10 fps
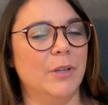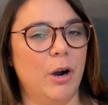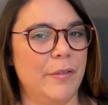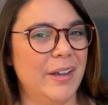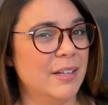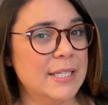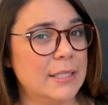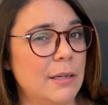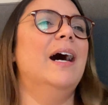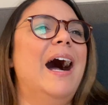Are they on
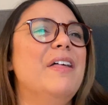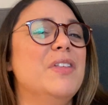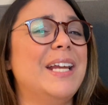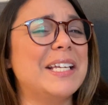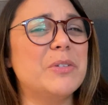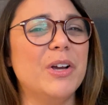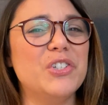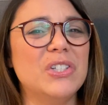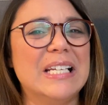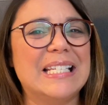TikTok? And then the next
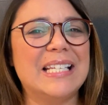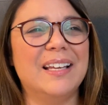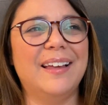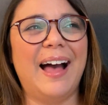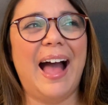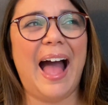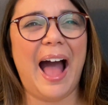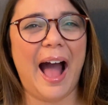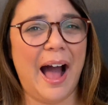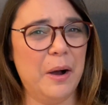question is,
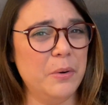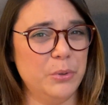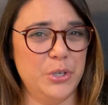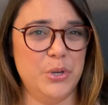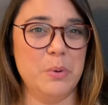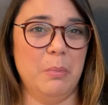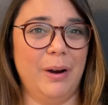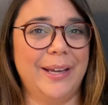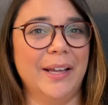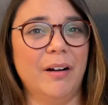how do you
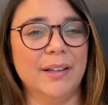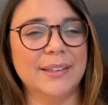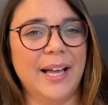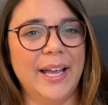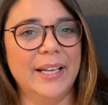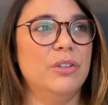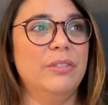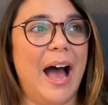market online?